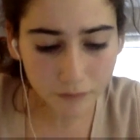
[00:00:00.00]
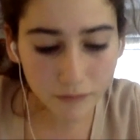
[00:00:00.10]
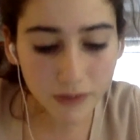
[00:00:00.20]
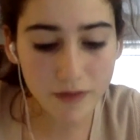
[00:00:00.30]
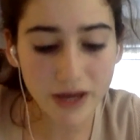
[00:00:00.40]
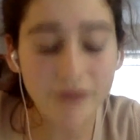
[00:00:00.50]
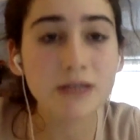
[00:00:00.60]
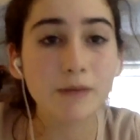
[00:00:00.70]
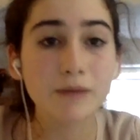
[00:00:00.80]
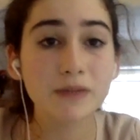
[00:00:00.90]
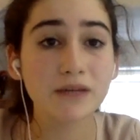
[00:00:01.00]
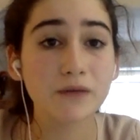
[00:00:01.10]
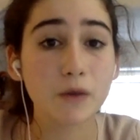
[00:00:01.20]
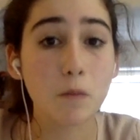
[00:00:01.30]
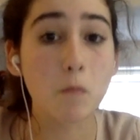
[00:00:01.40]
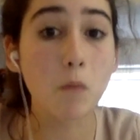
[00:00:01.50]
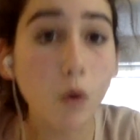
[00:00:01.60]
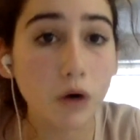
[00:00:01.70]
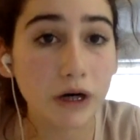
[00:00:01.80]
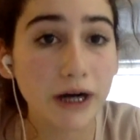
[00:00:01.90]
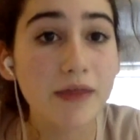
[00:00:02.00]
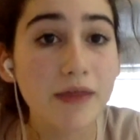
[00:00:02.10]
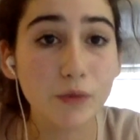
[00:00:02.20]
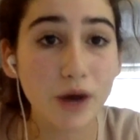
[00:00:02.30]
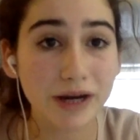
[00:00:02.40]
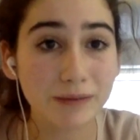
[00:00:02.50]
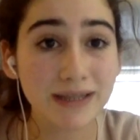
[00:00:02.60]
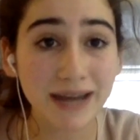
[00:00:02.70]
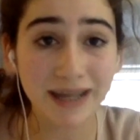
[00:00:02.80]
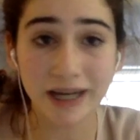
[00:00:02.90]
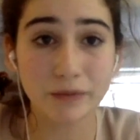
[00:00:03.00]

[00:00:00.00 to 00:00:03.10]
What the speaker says: the evidence might be even more than what I'm stating here.